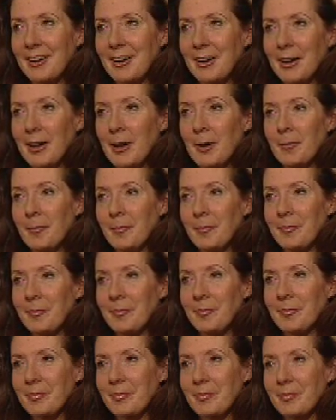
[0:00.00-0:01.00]

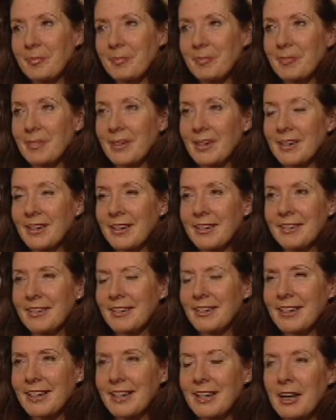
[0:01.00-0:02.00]
And I
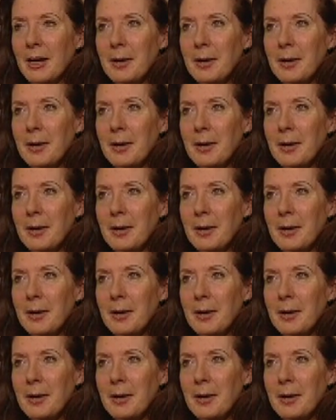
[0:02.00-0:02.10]
think